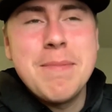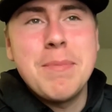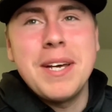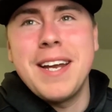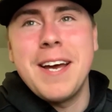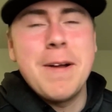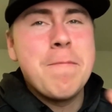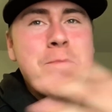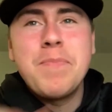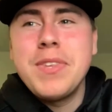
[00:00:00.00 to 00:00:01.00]
But uh,
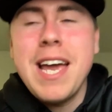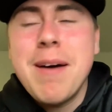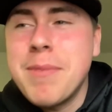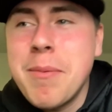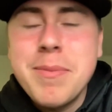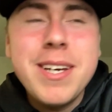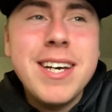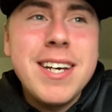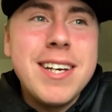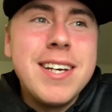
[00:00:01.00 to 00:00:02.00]
yeah, I'm. I'm
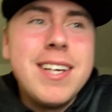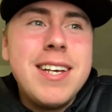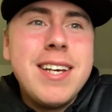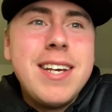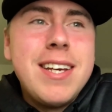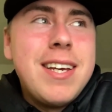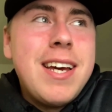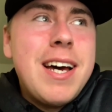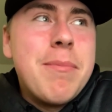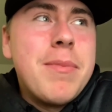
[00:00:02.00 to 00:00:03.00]
uh,
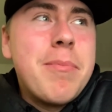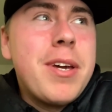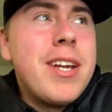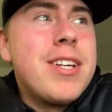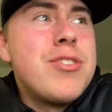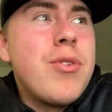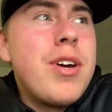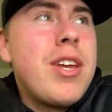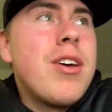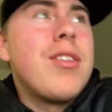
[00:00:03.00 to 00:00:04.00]
I'm, I'm going to enjoy, you know,